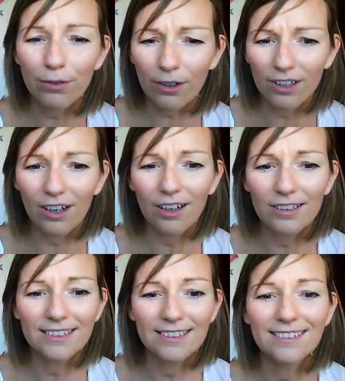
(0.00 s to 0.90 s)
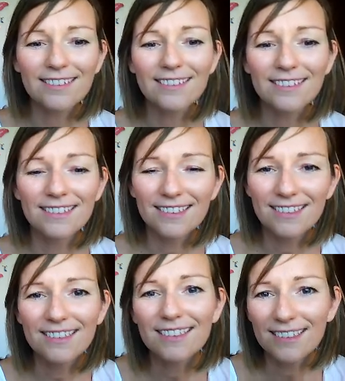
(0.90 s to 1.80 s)
forgot
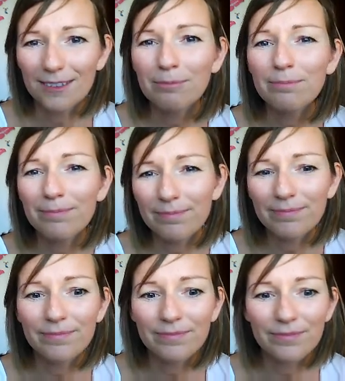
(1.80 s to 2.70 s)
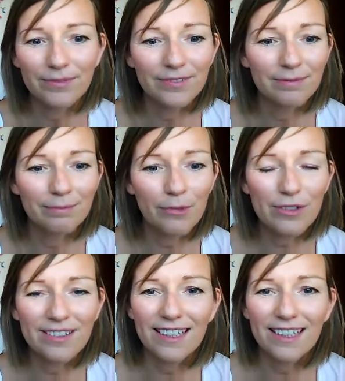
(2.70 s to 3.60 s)
mm,
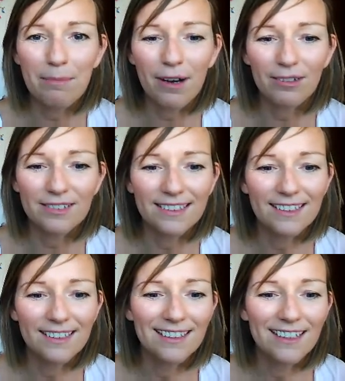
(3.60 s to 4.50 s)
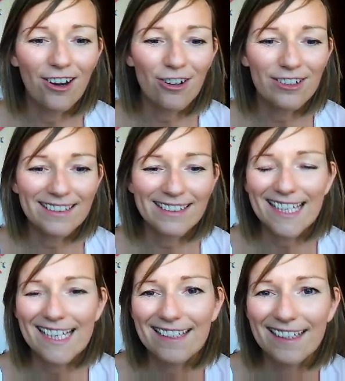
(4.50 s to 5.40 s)
mostly about all the
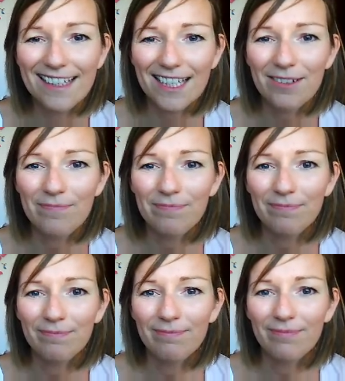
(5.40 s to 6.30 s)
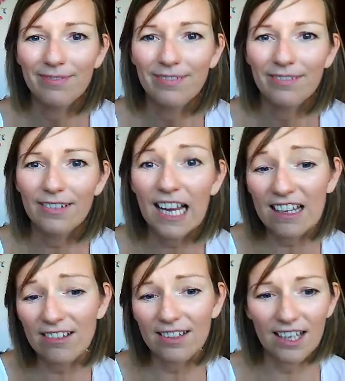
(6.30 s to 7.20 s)
teasing,
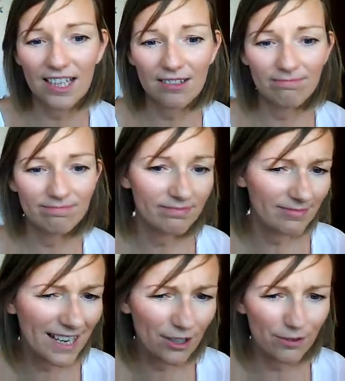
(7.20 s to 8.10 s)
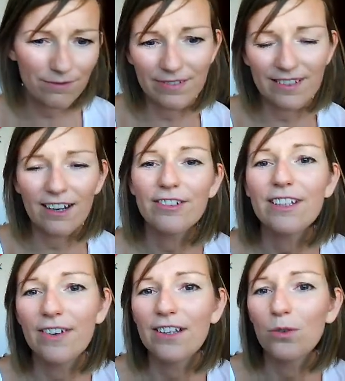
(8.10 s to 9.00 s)
and I kind of
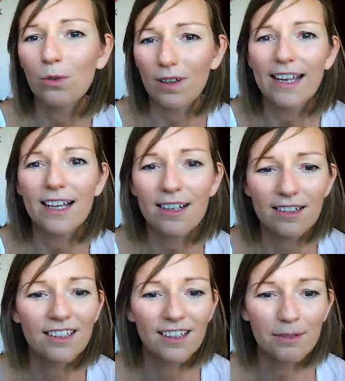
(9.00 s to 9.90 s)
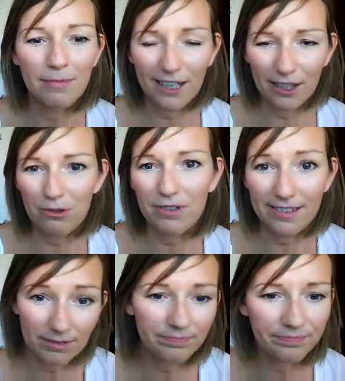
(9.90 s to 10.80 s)
started even to like my
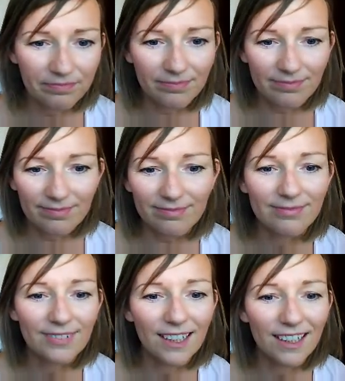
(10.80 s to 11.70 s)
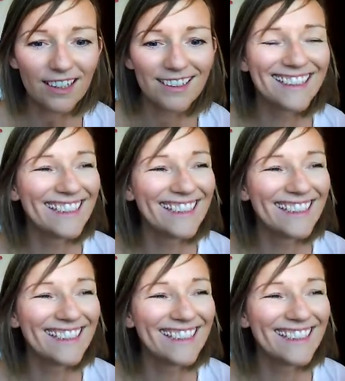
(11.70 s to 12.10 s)
looks. Uh,